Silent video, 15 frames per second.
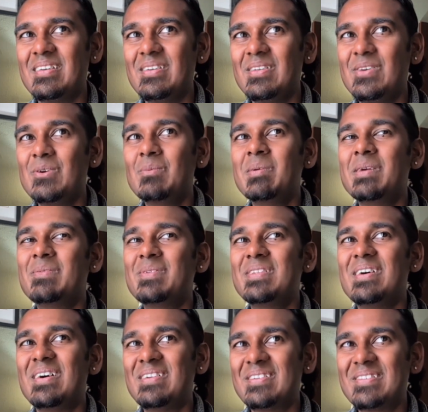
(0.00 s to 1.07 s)
you'll be able
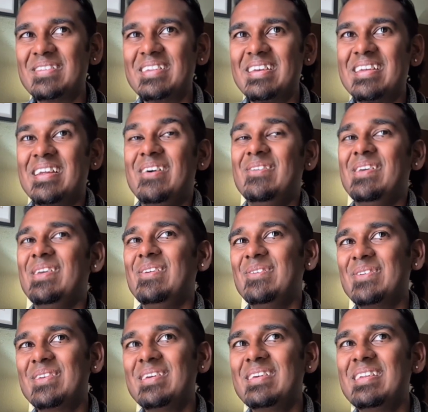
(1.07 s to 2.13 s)
to understand how to
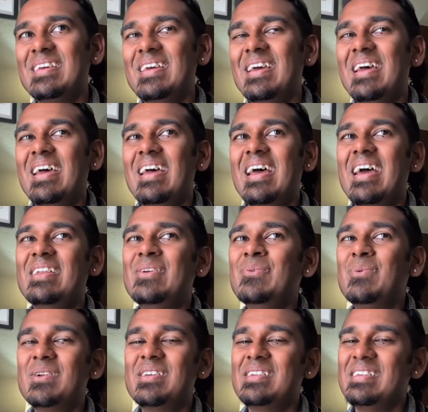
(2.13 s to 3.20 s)
use it, and you
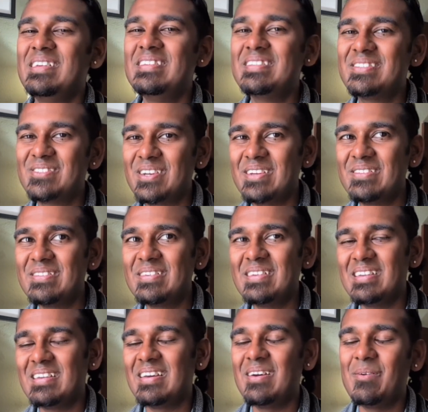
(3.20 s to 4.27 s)
wouldn't need to change
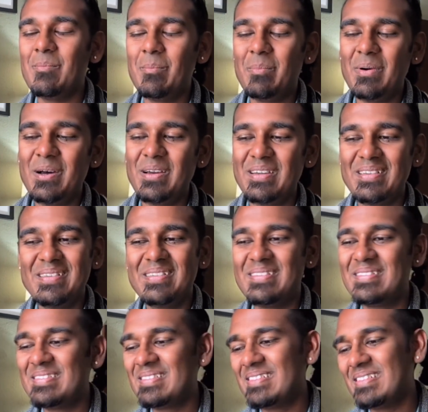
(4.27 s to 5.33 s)
it. But
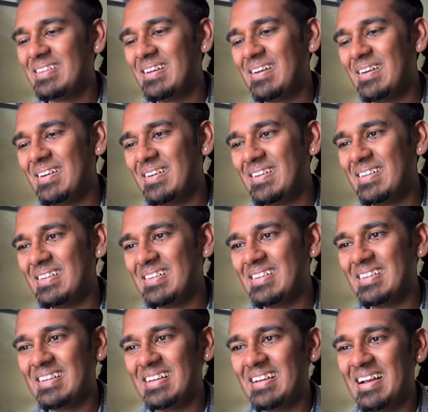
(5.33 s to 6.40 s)

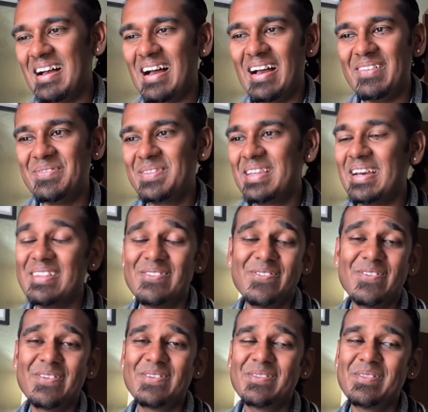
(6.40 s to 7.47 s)
that's
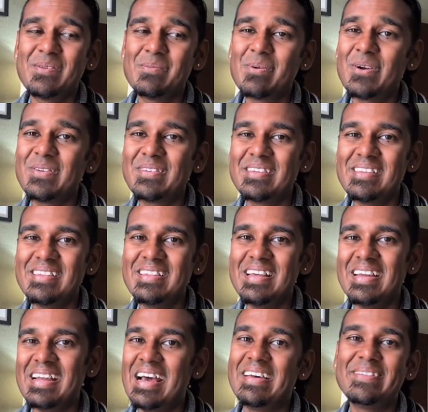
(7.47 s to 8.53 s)
for the person
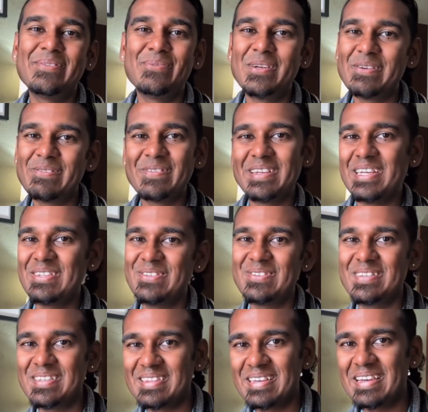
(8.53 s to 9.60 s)
that has whatever nature
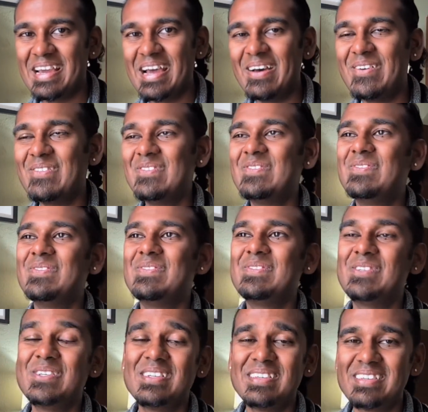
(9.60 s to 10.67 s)
that they have
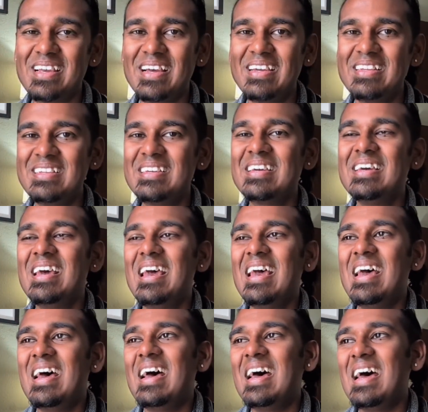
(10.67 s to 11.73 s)
to decide.
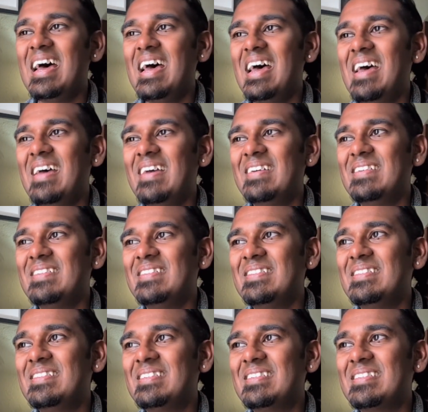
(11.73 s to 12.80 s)

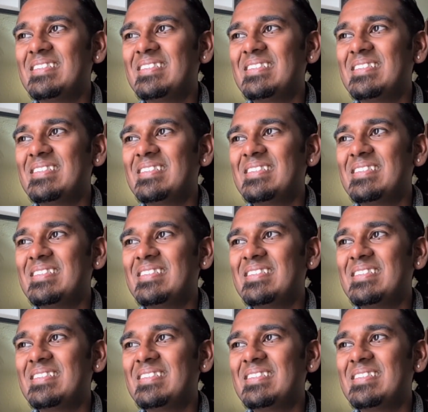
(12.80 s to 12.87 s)
And